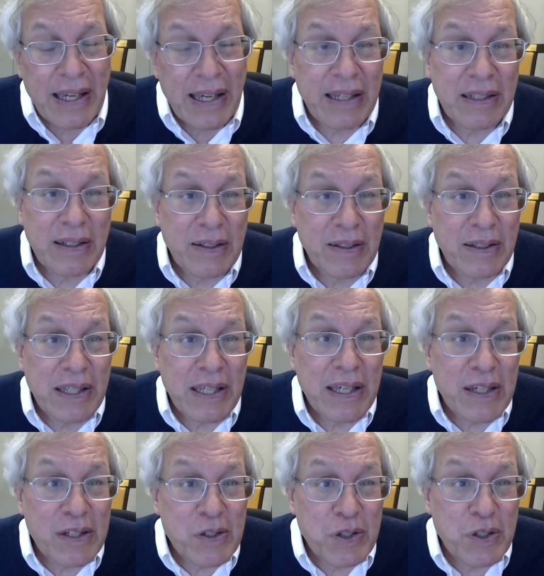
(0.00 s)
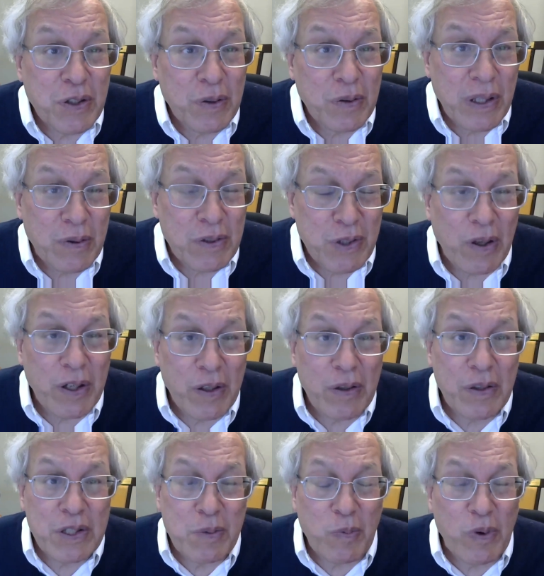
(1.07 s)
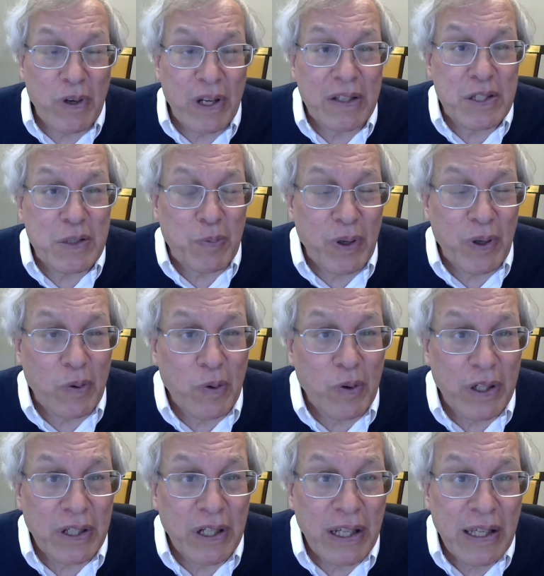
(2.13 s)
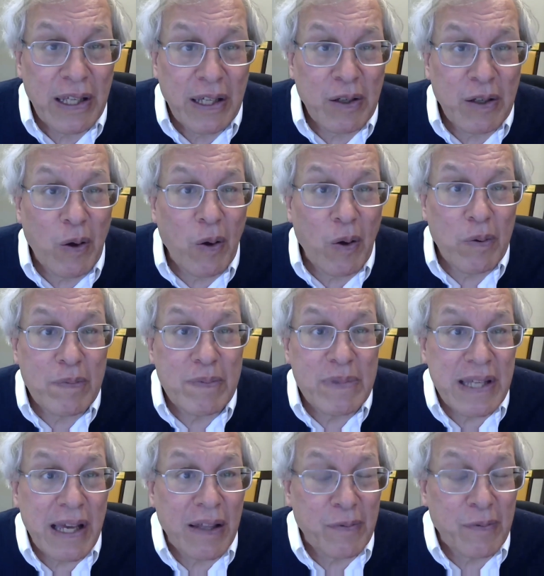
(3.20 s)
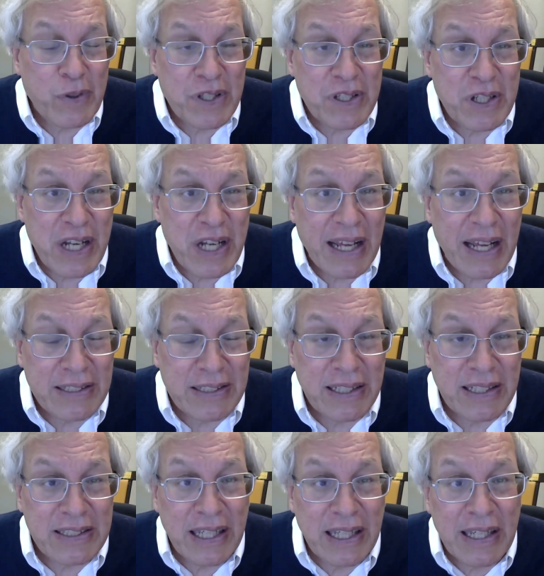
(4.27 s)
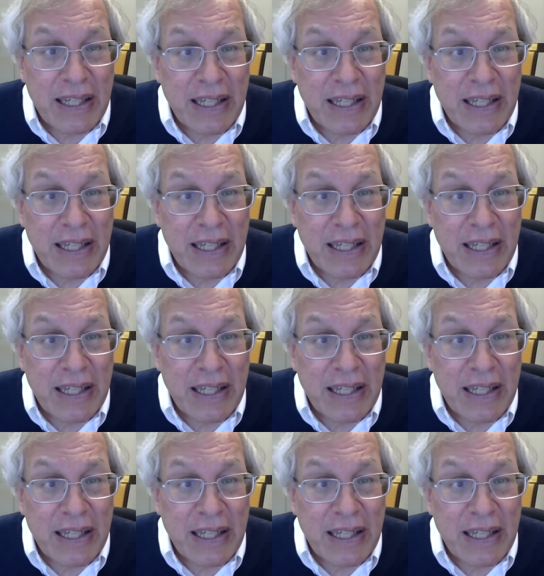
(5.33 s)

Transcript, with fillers: And the issue that was argued this morning in the Supreme Court in Whole Woman's Health versus Jackson is,